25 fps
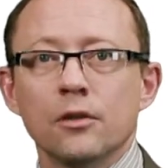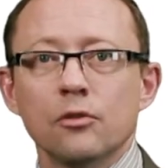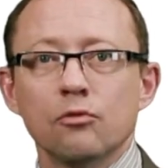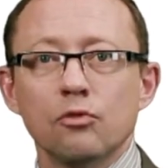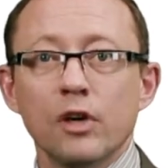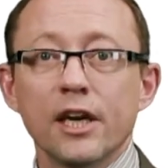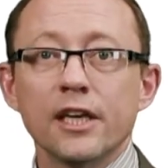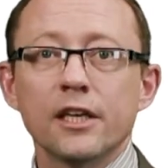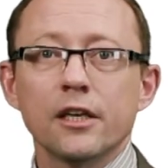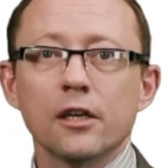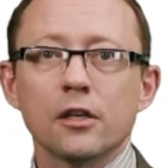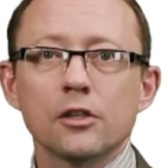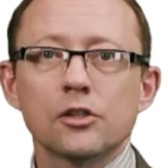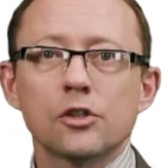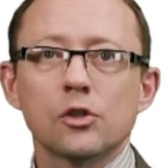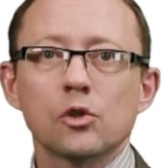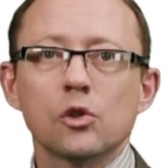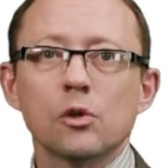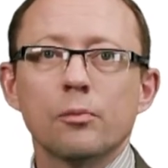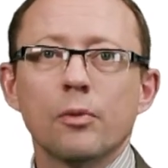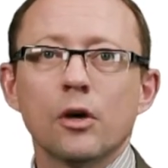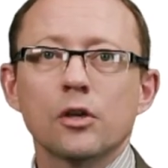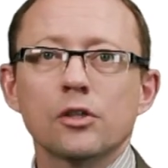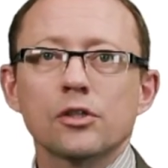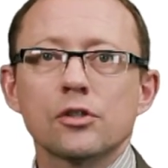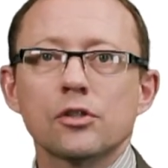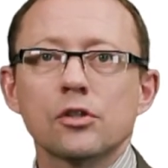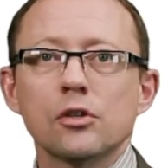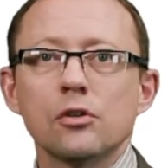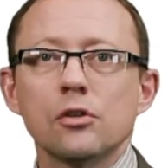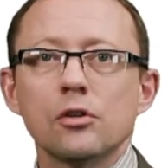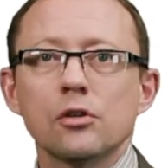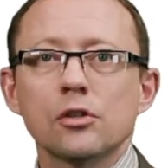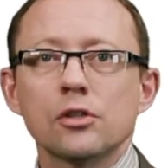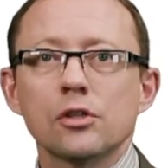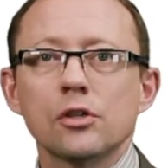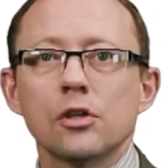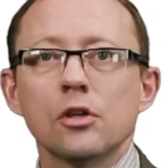Regular Toolbox
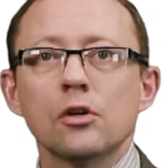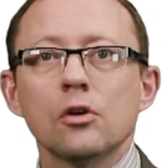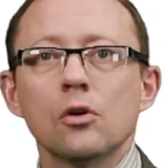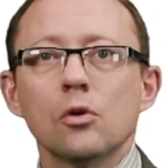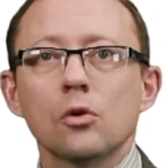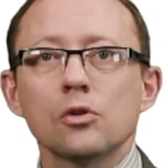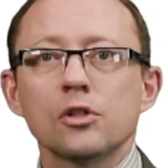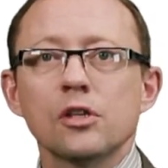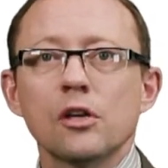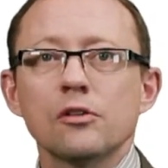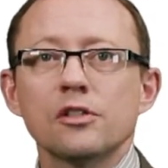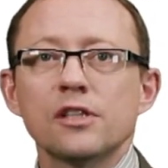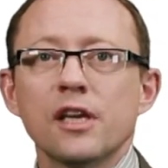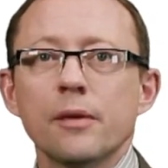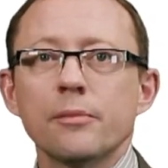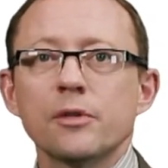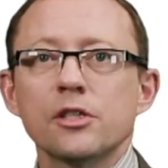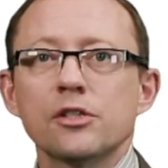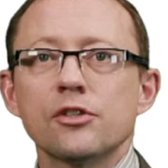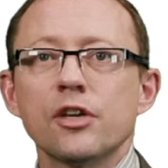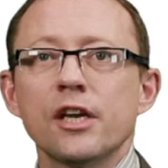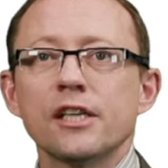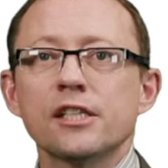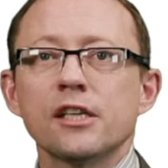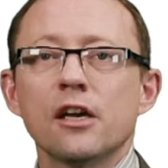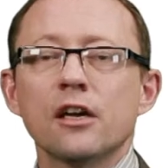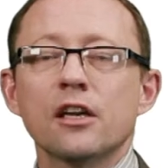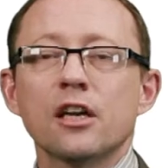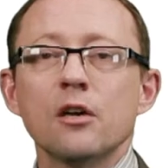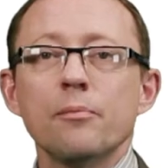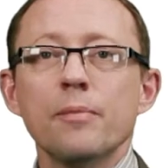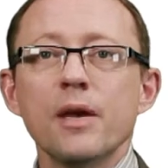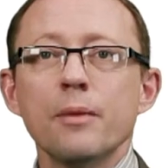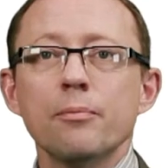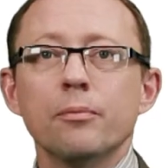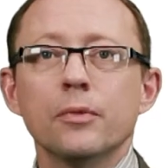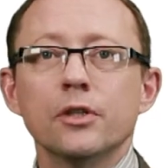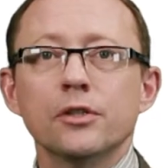Talks also demonstrate our
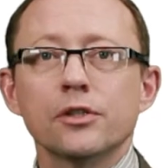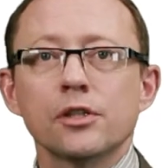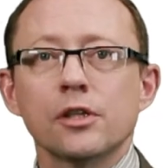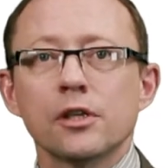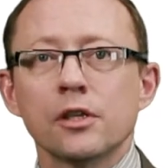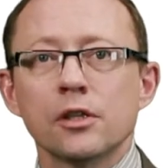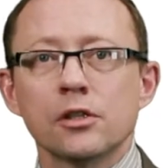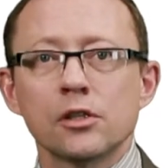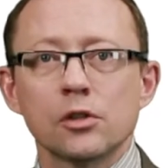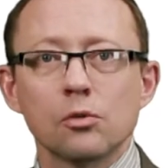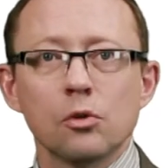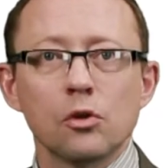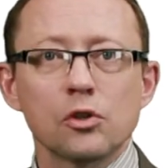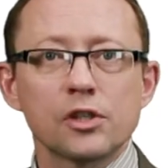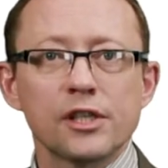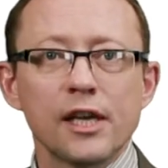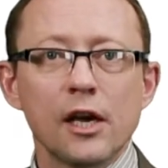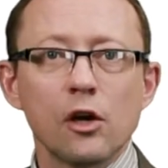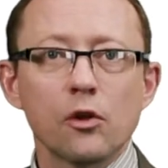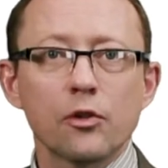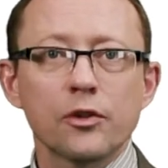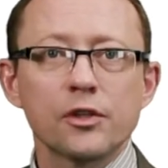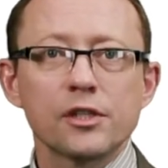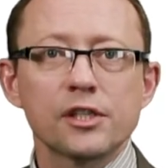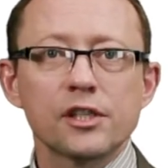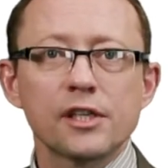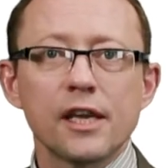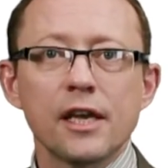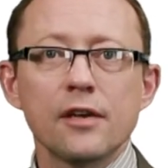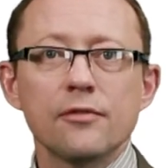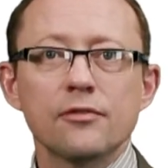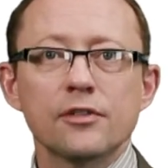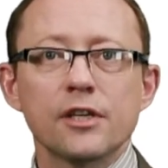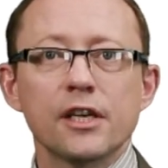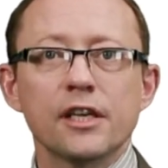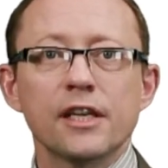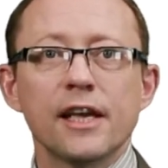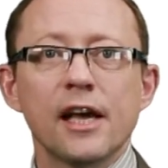commitment towards health and
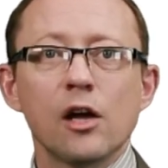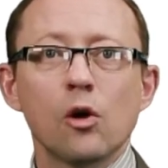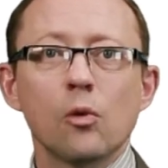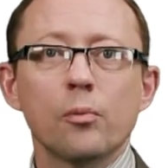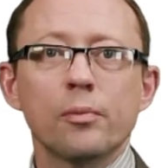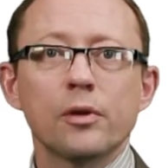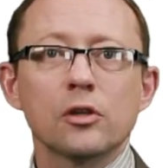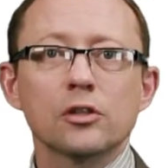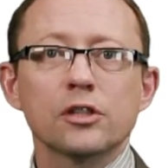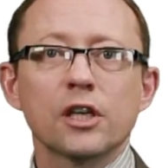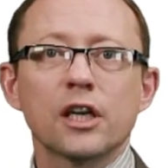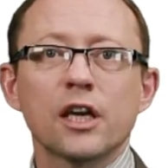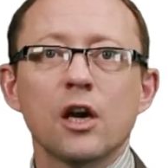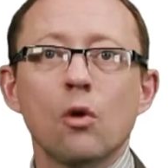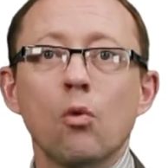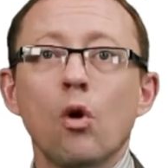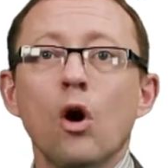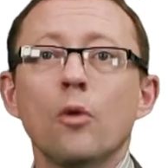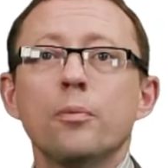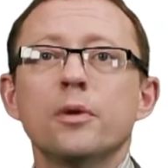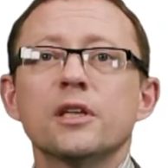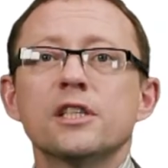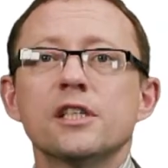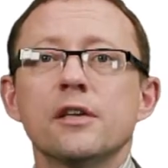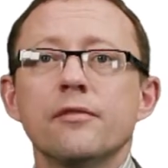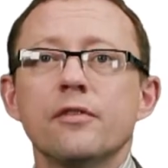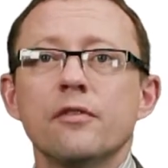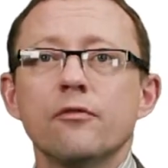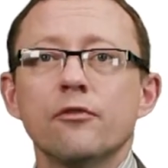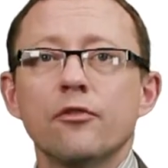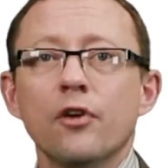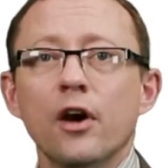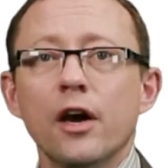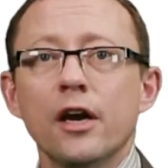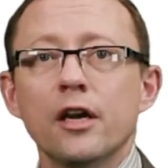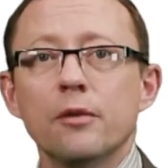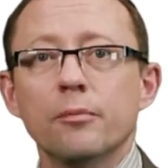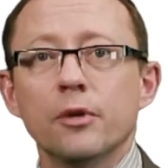safety and help build a cooperative
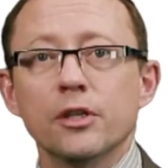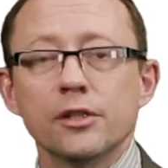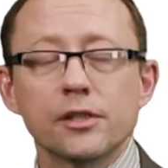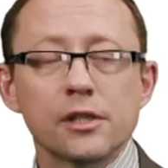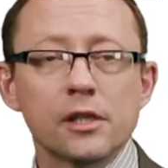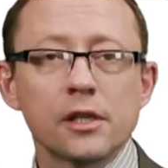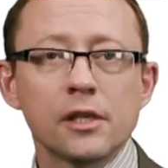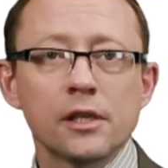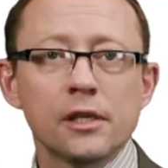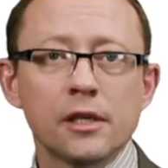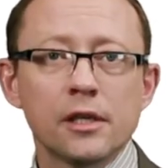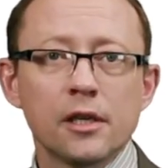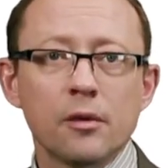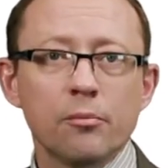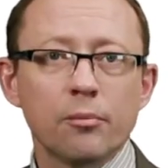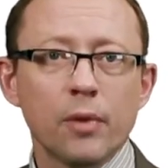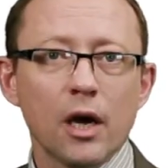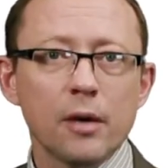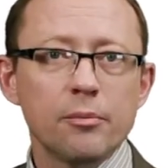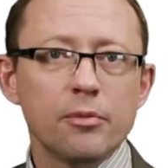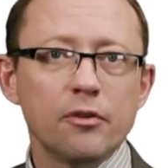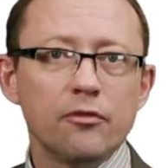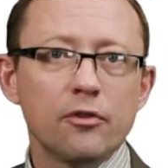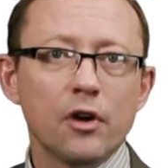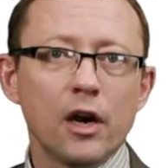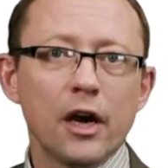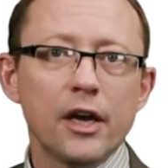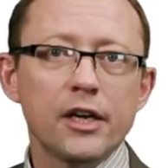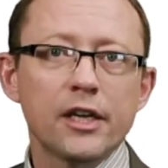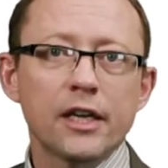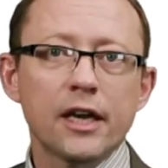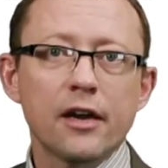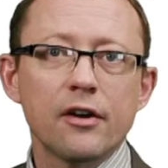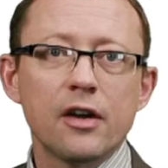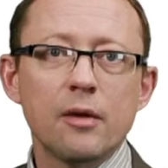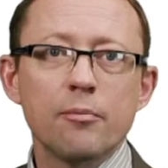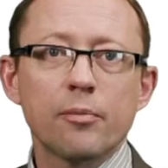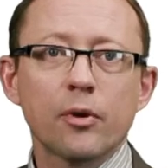environment by
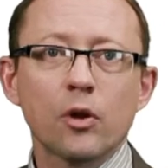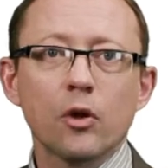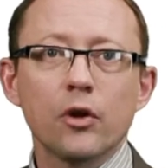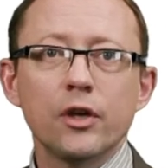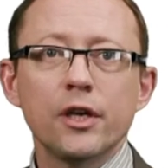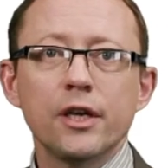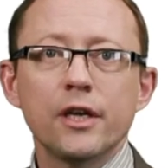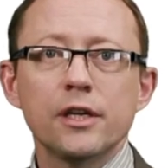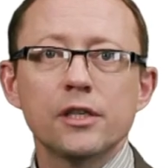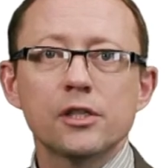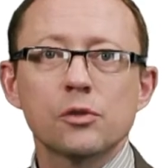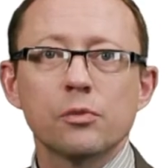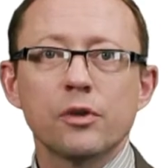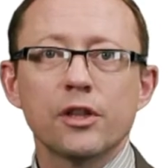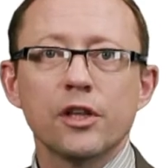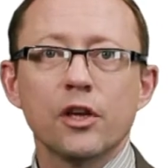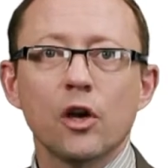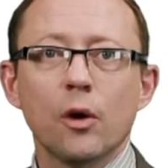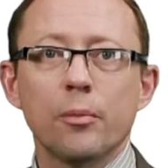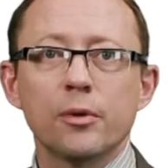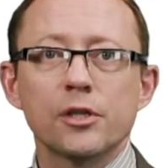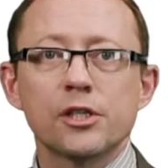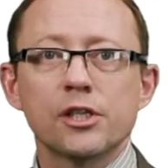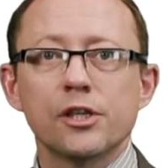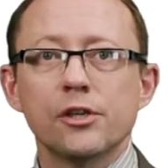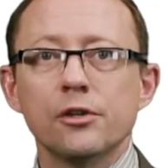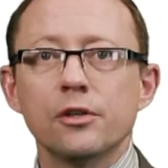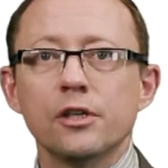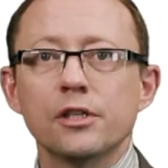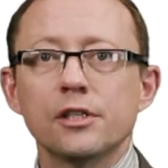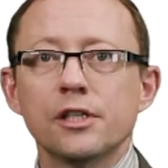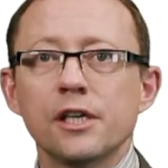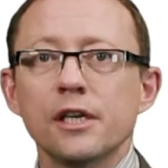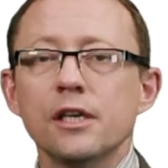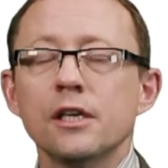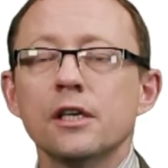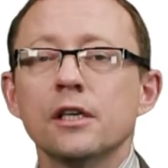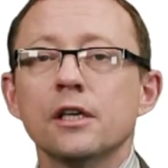providing our employees with the
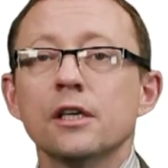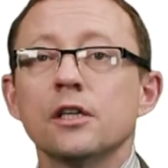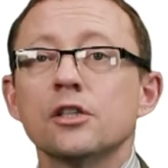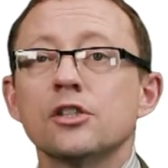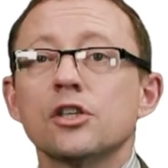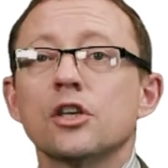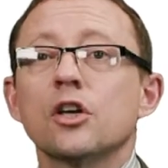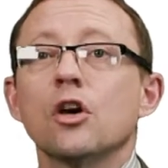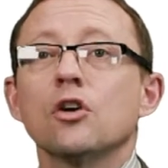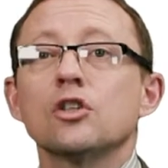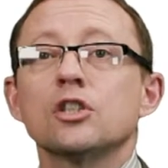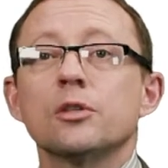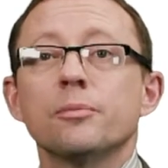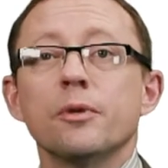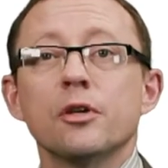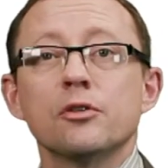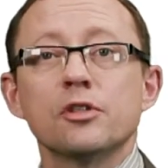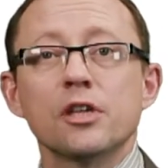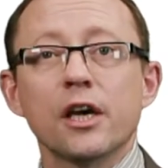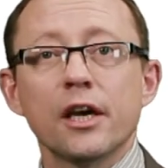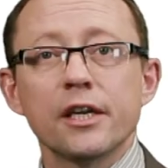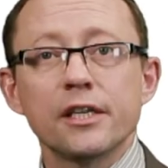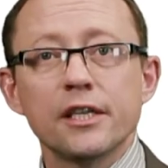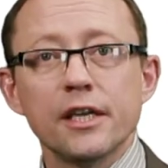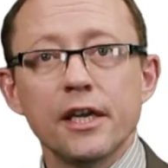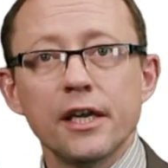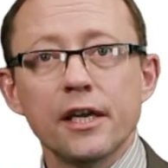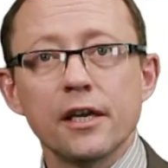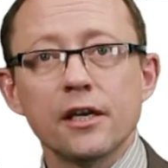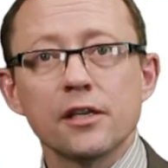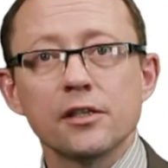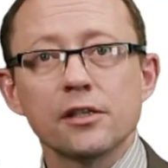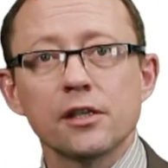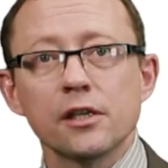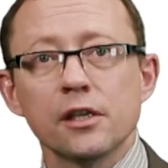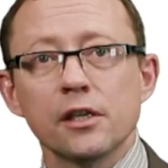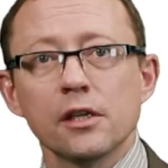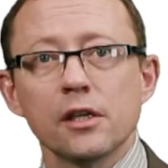opportunity to contribute
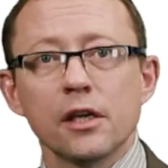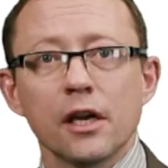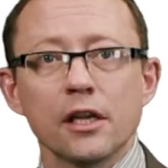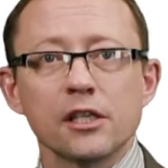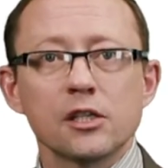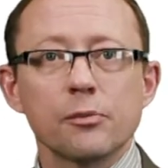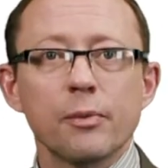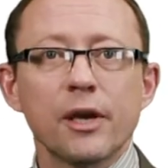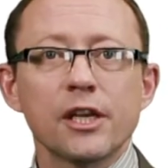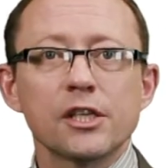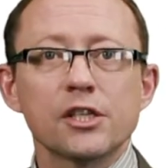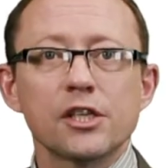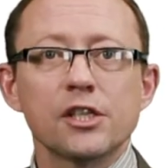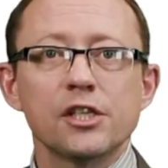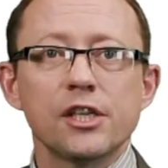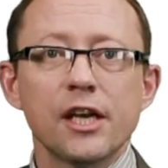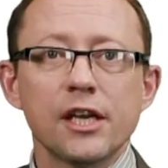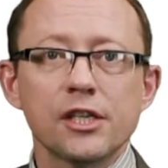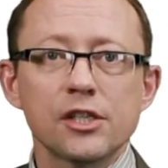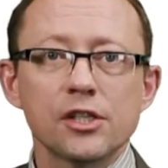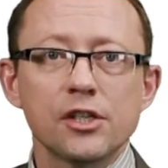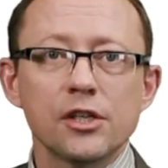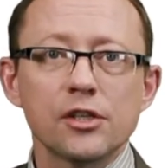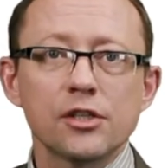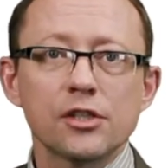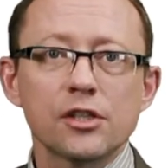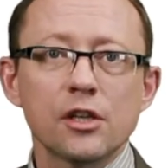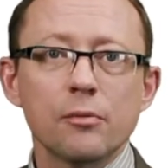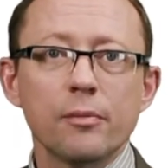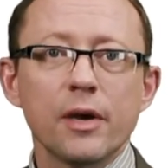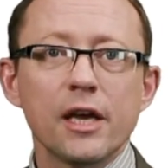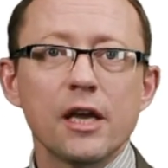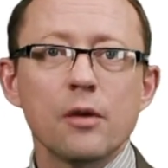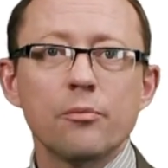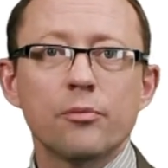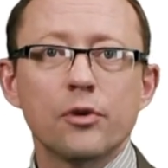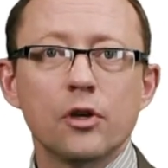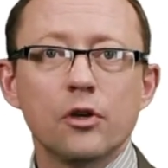ideas and to make suggestions that
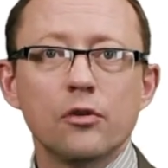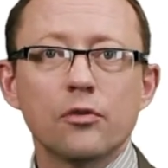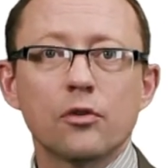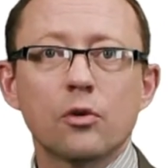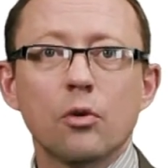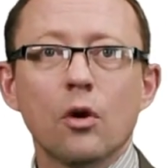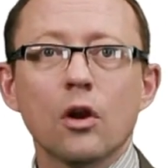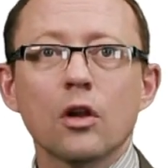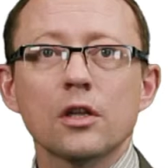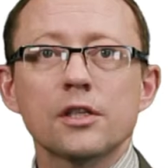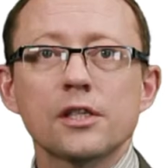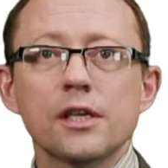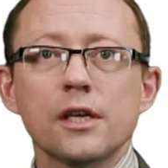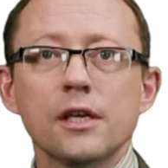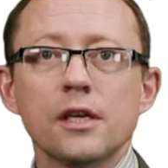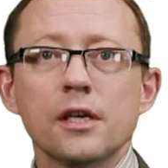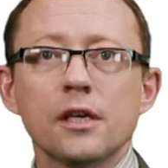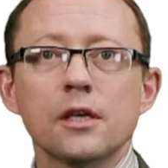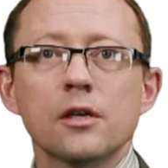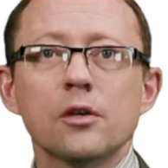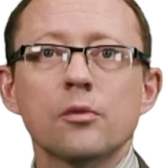may improve quality,